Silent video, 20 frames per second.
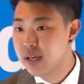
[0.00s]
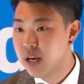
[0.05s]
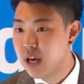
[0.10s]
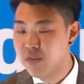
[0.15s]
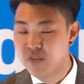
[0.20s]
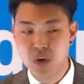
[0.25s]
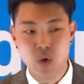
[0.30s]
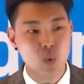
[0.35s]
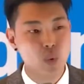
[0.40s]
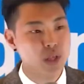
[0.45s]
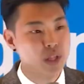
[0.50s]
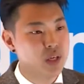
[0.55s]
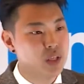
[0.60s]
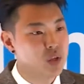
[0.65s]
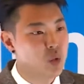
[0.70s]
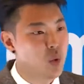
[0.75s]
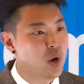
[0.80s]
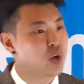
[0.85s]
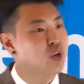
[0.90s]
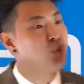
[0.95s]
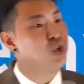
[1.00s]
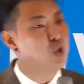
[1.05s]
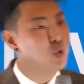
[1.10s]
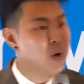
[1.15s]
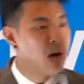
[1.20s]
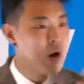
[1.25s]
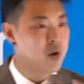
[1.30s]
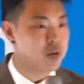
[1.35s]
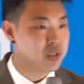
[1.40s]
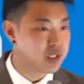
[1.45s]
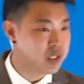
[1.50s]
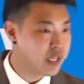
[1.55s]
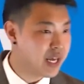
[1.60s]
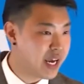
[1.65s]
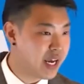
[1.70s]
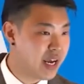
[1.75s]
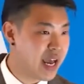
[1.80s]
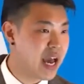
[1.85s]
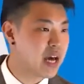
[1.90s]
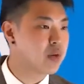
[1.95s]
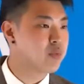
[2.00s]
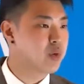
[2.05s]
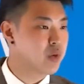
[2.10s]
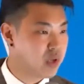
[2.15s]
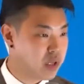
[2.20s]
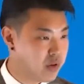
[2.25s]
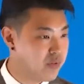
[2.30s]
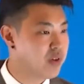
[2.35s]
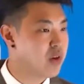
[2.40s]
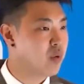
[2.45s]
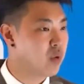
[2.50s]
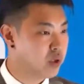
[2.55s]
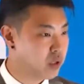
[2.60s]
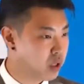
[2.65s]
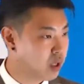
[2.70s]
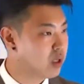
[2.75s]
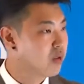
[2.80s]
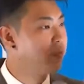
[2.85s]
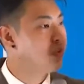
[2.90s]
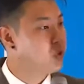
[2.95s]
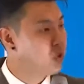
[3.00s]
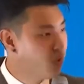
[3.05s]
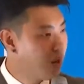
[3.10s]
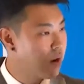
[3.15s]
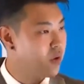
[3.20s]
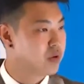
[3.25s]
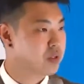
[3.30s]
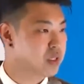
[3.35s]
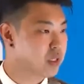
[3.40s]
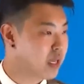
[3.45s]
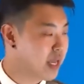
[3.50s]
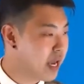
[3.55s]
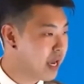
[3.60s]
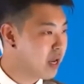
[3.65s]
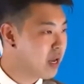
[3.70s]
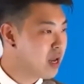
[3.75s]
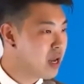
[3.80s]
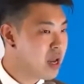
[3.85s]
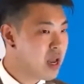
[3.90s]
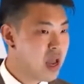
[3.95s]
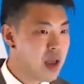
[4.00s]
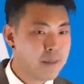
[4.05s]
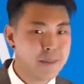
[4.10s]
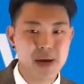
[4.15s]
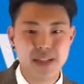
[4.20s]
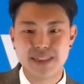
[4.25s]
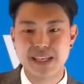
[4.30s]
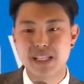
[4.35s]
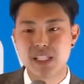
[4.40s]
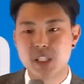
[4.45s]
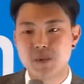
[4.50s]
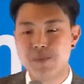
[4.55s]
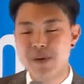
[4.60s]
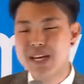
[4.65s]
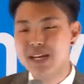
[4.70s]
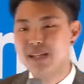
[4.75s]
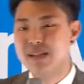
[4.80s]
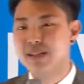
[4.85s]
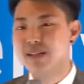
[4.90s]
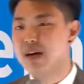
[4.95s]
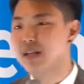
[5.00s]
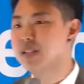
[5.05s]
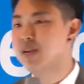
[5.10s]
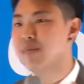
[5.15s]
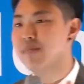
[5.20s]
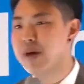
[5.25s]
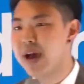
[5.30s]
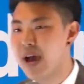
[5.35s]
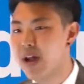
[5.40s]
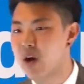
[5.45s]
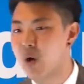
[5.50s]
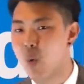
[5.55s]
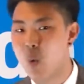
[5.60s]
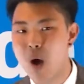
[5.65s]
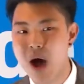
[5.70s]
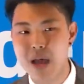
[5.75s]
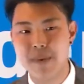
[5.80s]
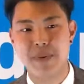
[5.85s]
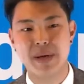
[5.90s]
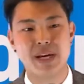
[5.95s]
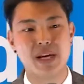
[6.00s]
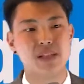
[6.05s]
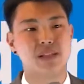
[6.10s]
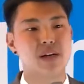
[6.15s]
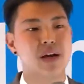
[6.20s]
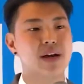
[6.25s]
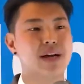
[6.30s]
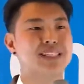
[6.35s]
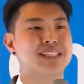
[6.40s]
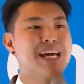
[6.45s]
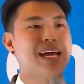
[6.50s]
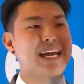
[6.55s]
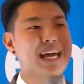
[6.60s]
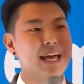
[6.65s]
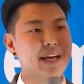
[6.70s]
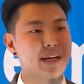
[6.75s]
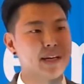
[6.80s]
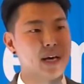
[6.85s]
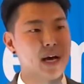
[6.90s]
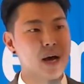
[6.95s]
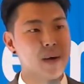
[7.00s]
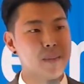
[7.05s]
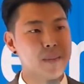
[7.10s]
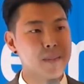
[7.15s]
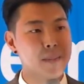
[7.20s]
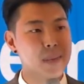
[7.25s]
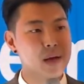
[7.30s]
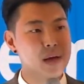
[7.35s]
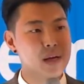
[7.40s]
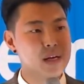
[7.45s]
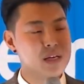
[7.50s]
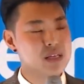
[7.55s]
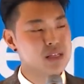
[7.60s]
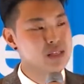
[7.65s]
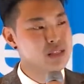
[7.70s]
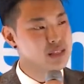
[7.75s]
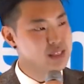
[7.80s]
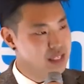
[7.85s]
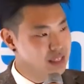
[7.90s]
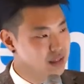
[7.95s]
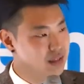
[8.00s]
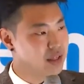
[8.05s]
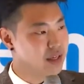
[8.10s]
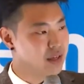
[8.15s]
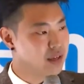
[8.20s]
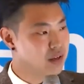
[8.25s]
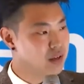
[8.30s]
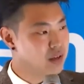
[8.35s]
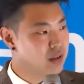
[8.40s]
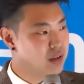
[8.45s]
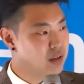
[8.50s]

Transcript: If you're willing to work 2 hours a day, Atomy will give you a return of 2 hours a day. But the speed doesn't matter. Why? Because there is an income ceiling.